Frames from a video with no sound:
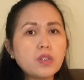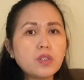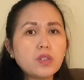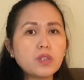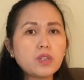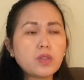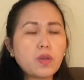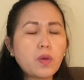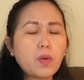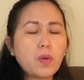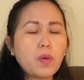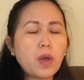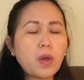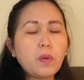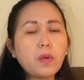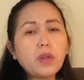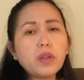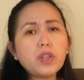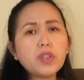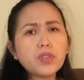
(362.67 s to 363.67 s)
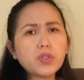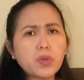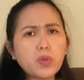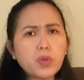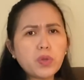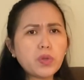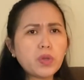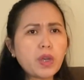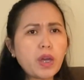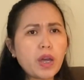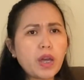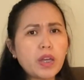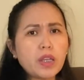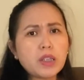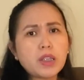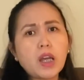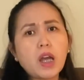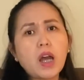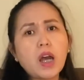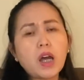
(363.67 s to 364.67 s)
So I want to show you guys
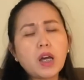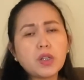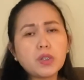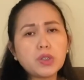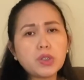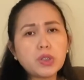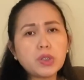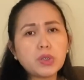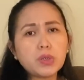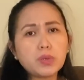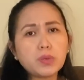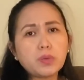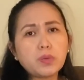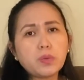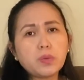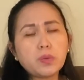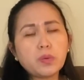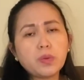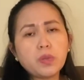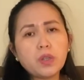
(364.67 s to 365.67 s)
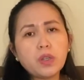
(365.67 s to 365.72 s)
how to